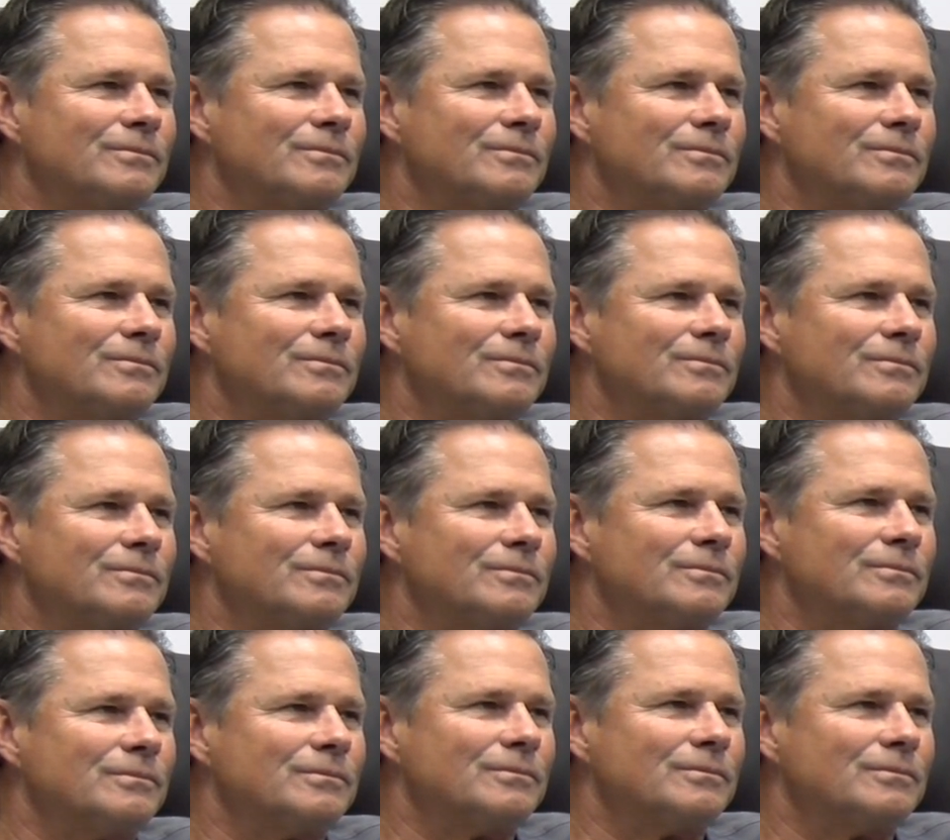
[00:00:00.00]

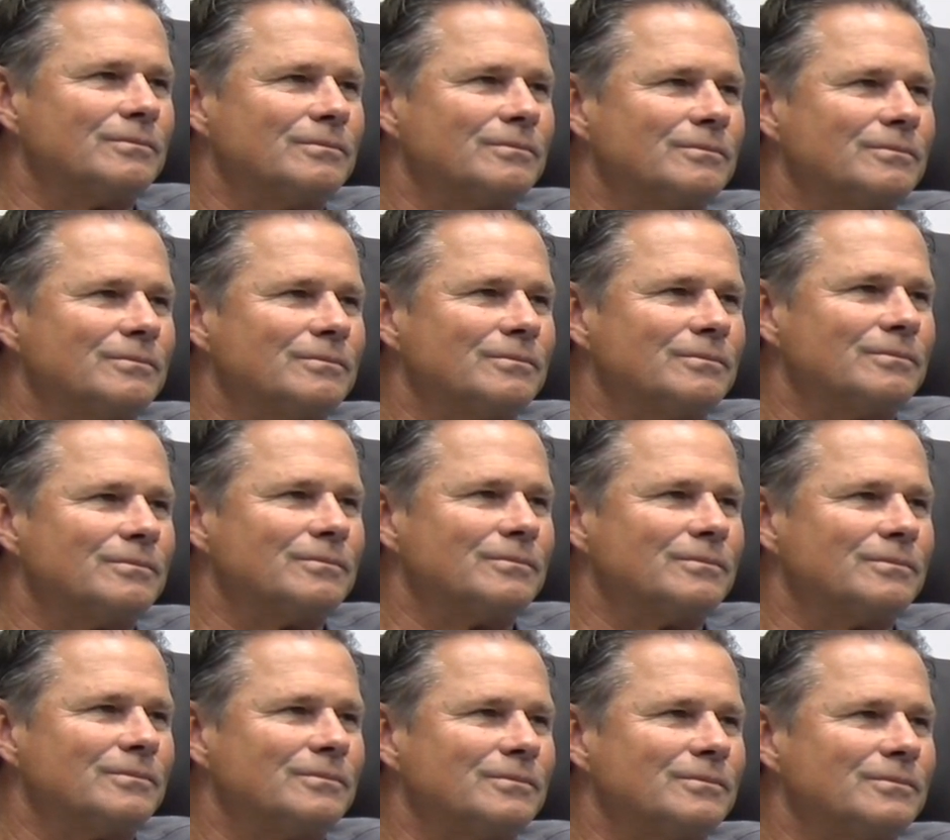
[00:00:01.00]

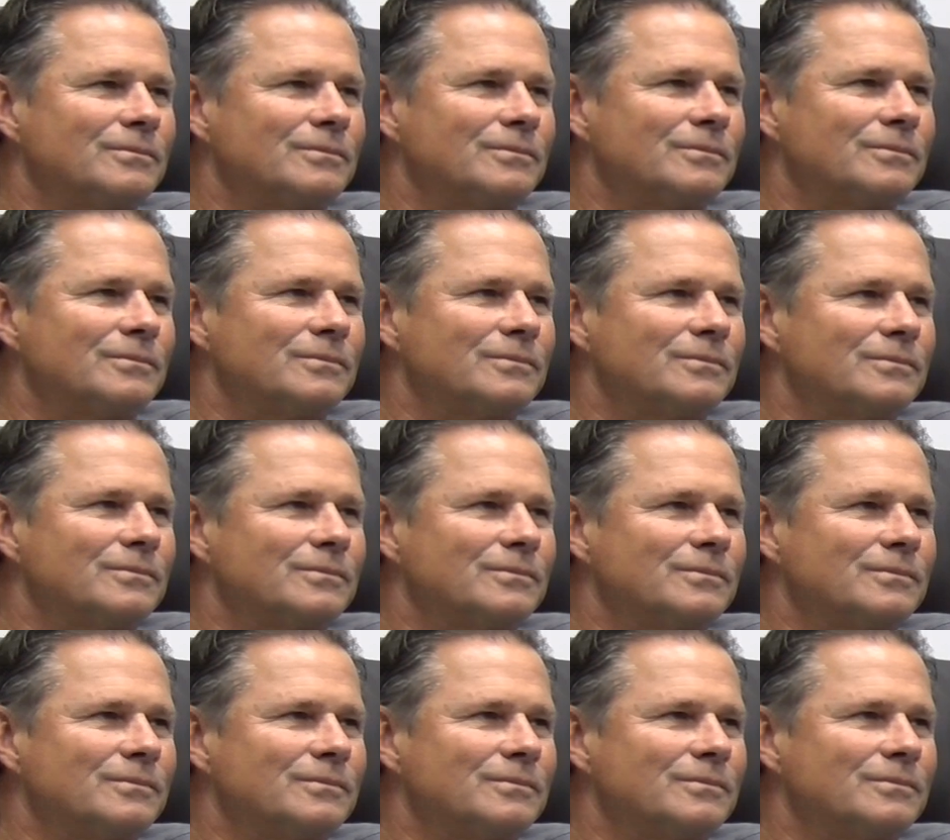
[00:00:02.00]

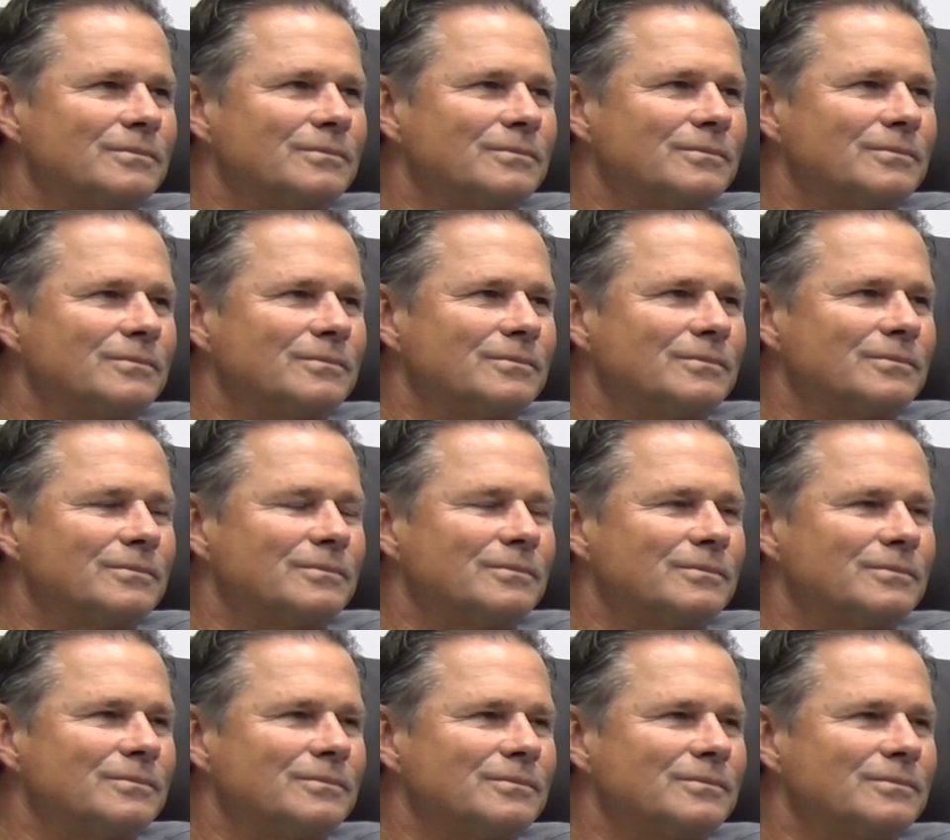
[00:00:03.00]

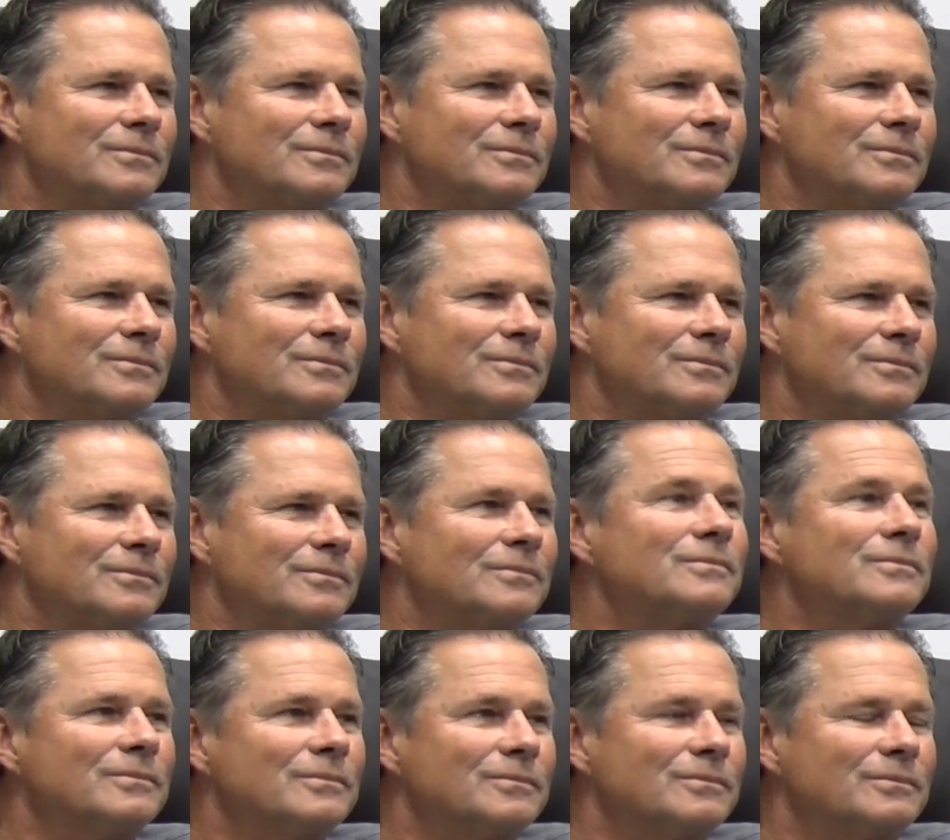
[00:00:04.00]

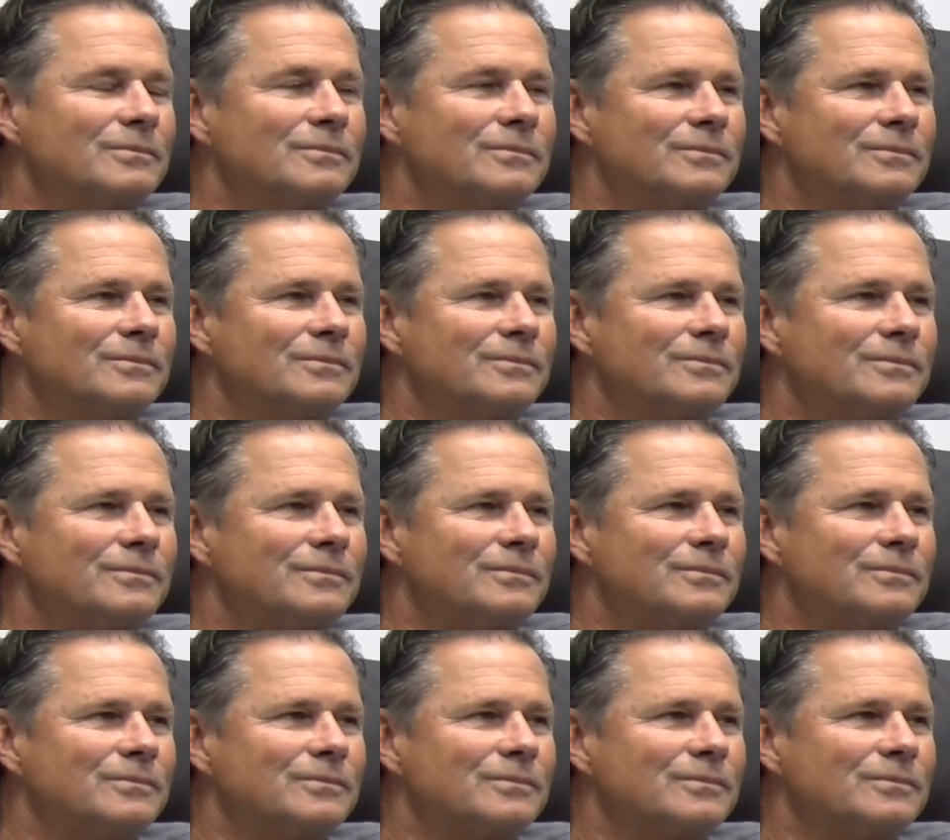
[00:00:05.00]

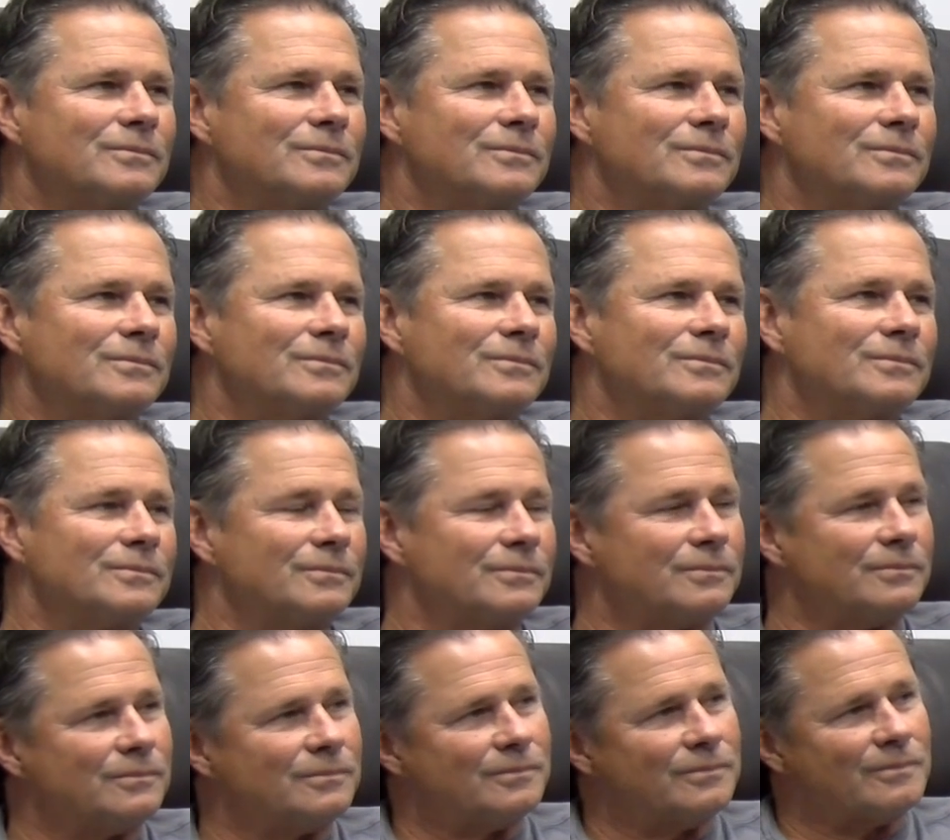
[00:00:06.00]

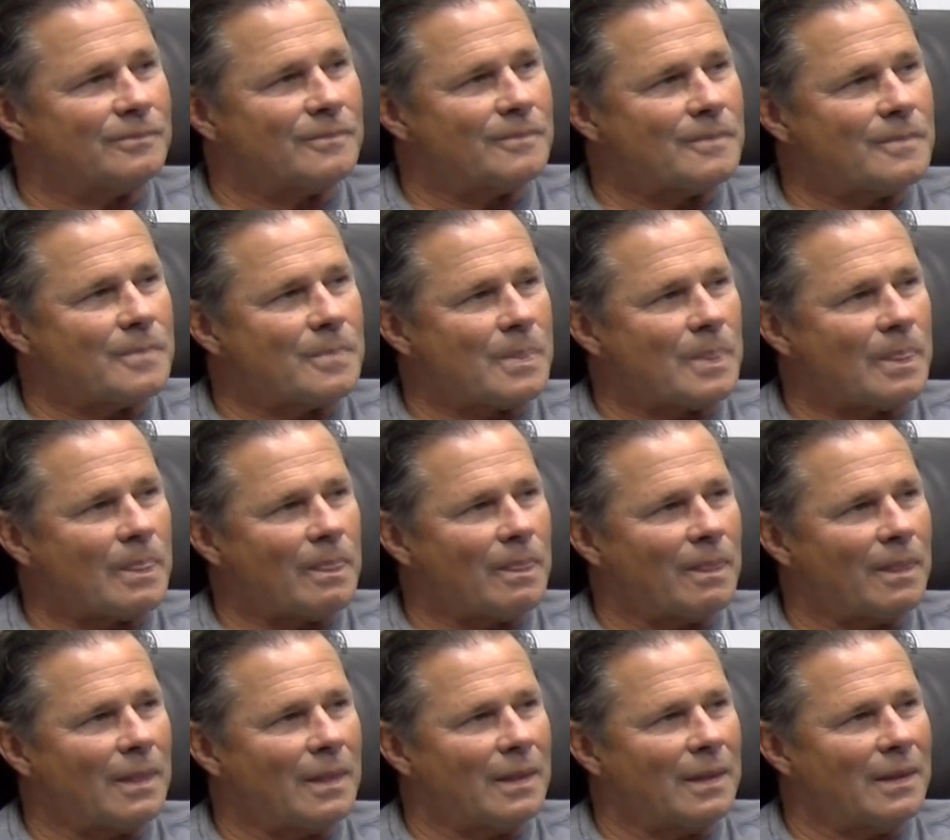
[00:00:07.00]
No words are spoken by the person on screen.